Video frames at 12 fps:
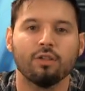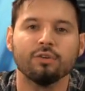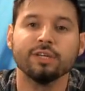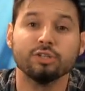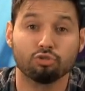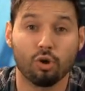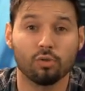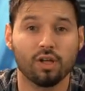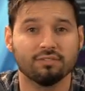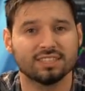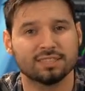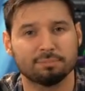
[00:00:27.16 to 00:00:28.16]
Following Grow
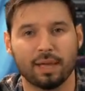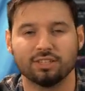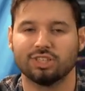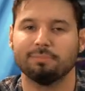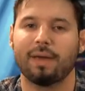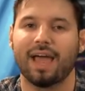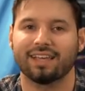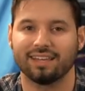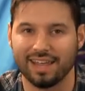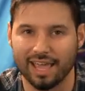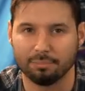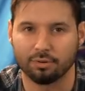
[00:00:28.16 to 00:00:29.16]
Life's suspension
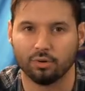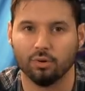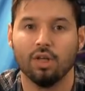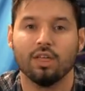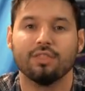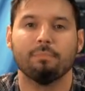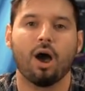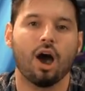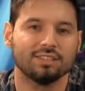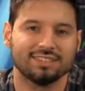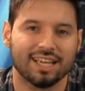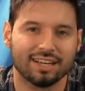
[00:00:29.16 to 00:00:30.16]
back in April, the
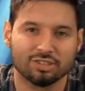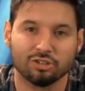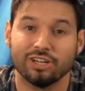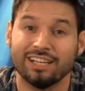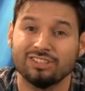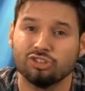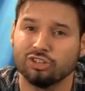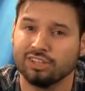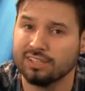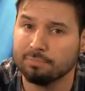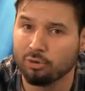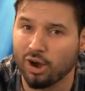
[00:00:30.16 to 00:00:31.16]
pot sector entered
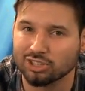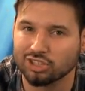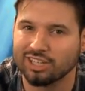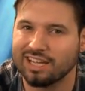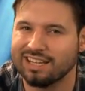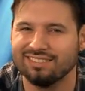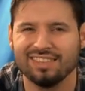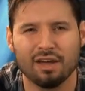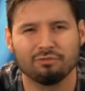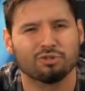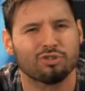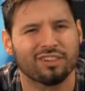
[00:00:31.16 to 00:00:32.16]
a depression it
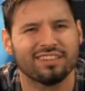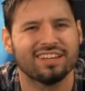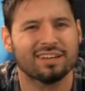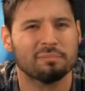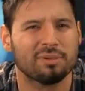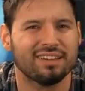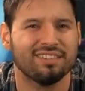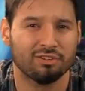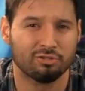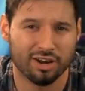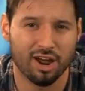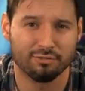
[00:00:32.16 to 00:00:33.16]
never really
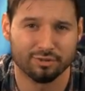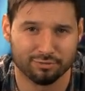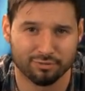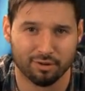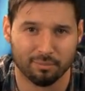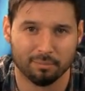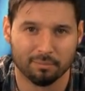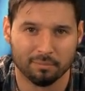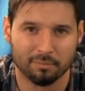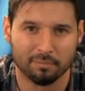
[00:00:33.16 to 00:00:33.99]
completely recovered from.